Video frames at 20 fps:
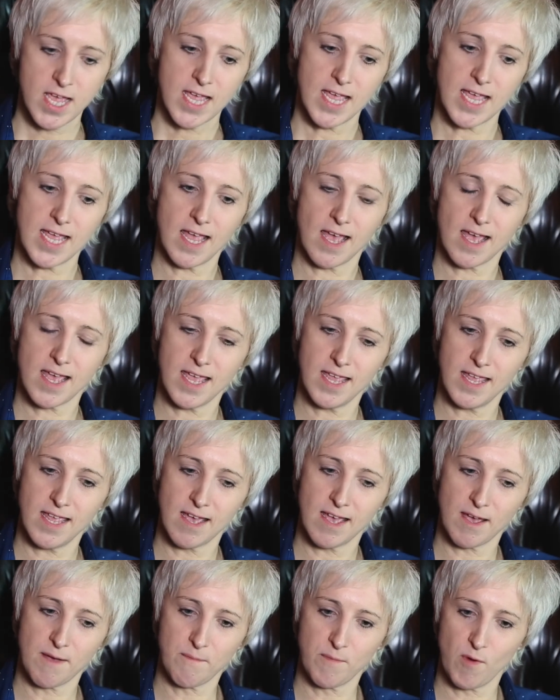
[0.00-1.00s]

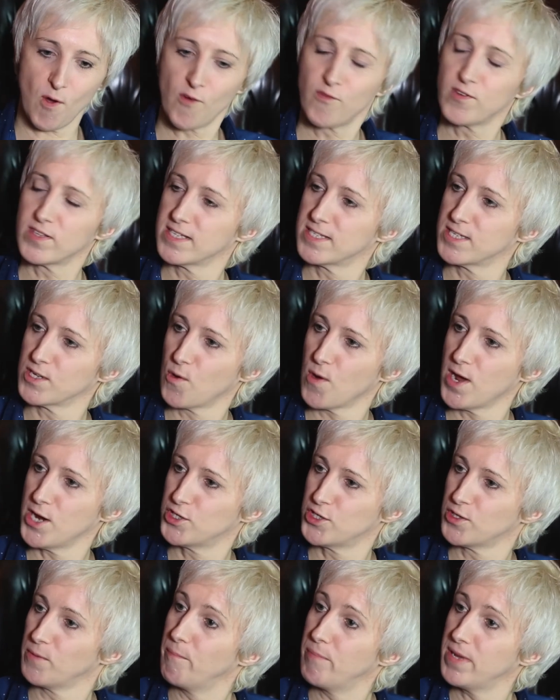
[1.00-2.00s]
He offered this
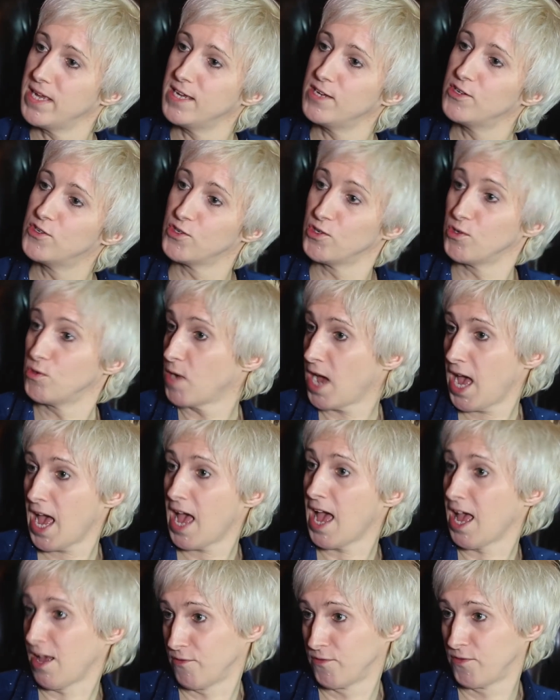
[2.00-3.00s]
equation: be, do,
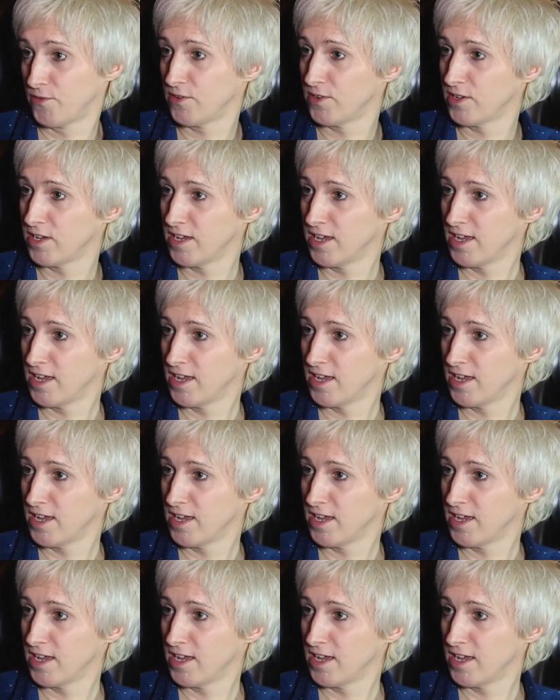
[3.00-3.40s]
have.